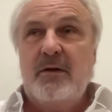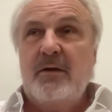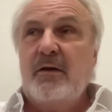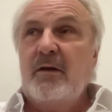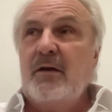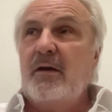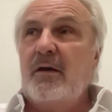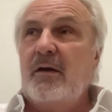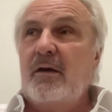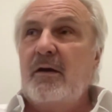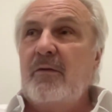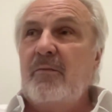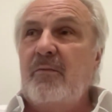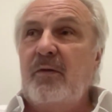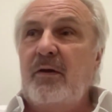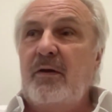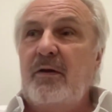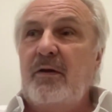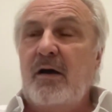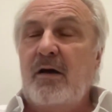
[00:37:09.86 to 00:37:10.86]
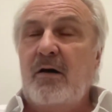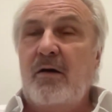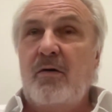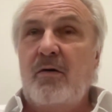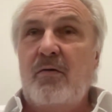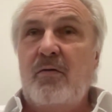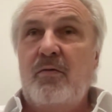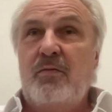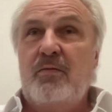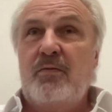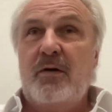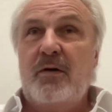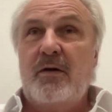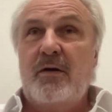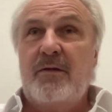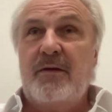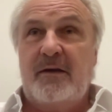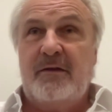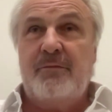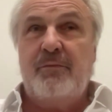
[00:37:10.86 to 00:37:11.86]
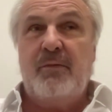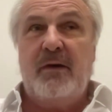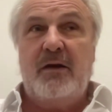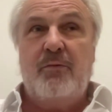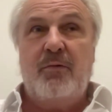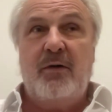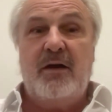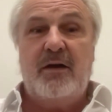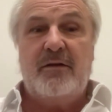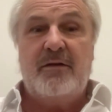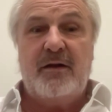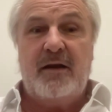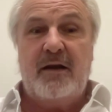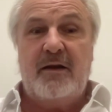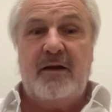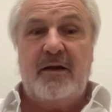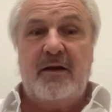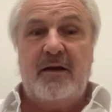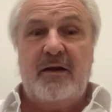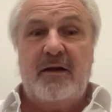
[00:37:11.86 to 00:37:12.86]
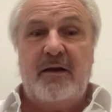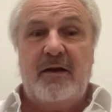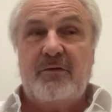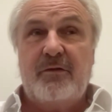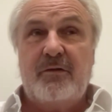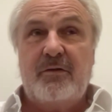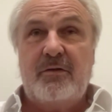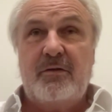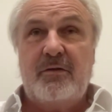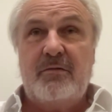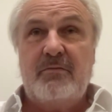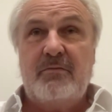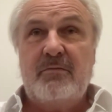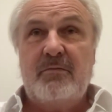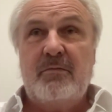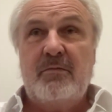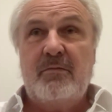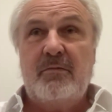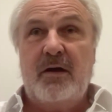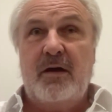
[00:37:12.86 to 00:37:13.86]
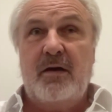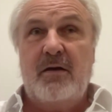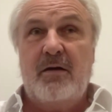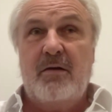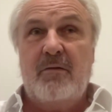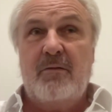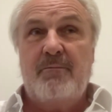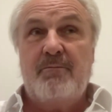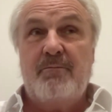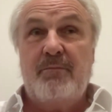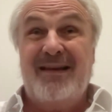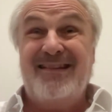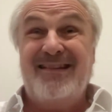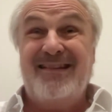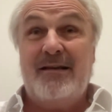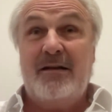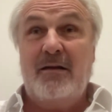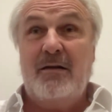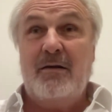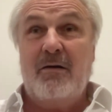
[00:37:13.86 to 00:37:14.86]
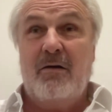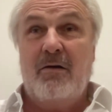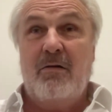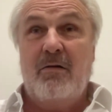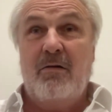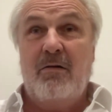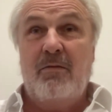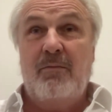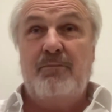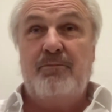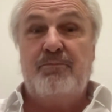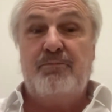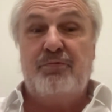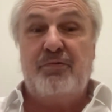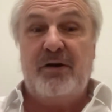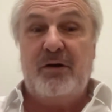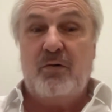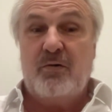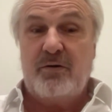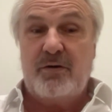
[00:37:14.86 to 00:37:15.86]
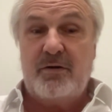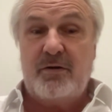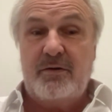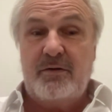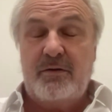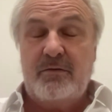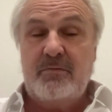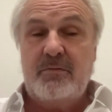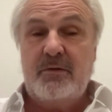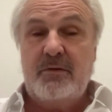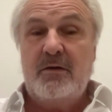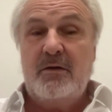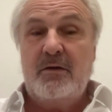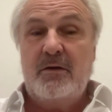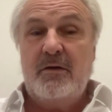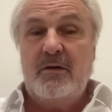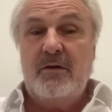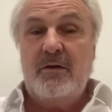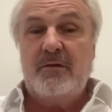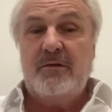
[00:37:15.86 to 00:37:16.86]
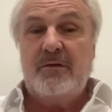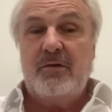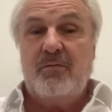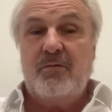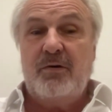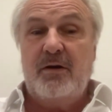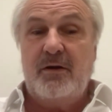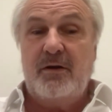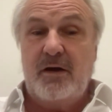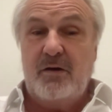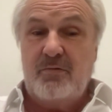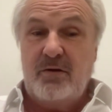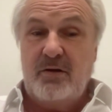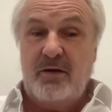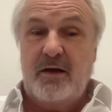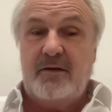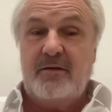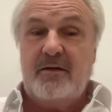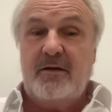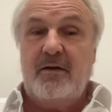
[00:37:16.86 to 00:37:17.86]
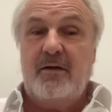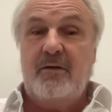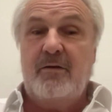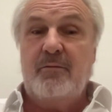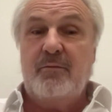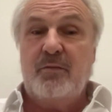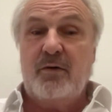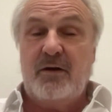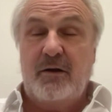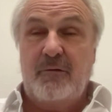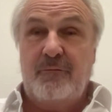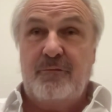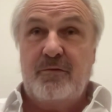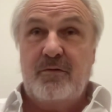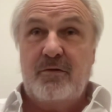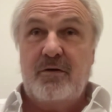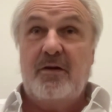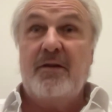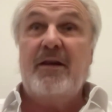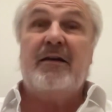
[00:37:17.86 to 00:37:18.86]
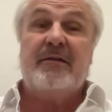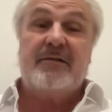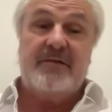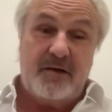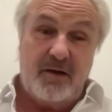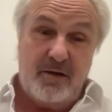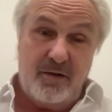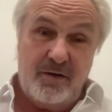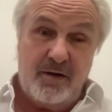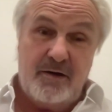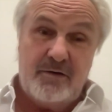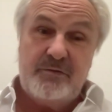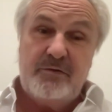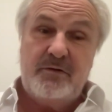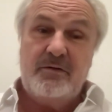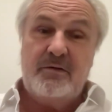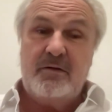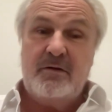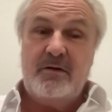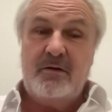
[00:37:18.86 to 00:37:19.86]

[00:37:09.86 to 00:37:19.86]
We now, next week, we get the next 10,000. They are basically all pre-ordered. So we are now collecting money for the next 10,000.